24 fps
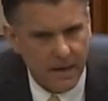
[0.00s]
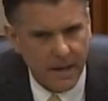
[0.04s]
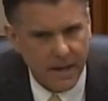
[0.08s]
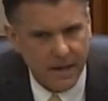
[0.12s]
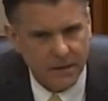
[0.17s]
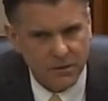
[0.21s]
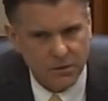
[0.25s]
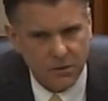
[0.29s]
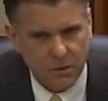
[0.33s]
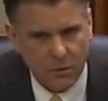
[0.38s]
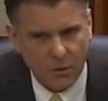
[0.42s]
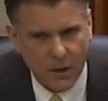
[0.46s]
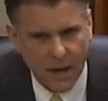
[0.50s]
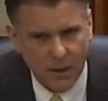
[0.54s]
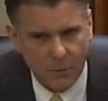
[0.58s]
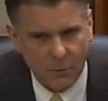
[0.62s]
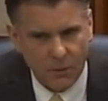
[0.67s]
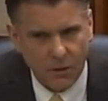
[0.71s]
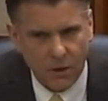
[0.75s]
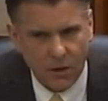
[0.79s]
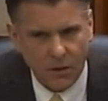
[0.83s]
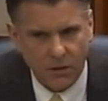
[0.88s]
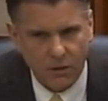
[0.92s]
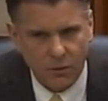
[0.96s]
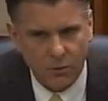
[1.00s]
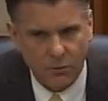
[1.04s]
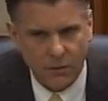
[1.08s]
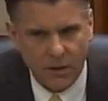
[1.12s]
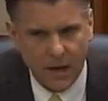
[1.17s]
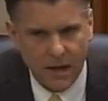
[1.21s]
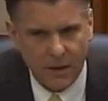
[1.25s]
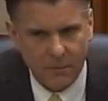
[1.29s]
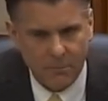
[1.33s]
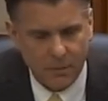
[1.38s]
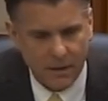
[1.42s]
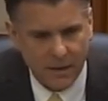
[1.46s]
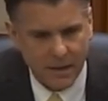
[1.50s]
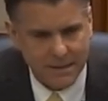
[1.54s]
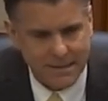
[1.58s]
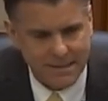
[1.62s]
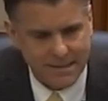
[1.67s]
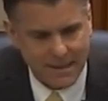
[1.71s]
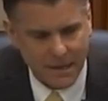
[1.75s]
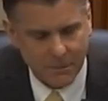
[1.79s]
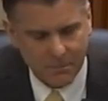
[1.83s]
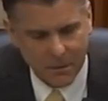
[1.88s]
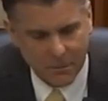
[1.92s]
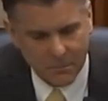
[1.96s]
And so I would argue that by
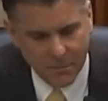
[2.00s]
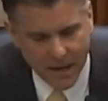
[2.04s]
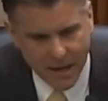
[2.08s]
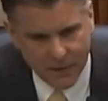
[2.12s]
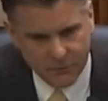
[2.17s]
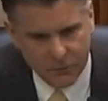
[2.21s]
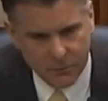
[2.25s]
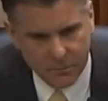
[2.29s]
stepping back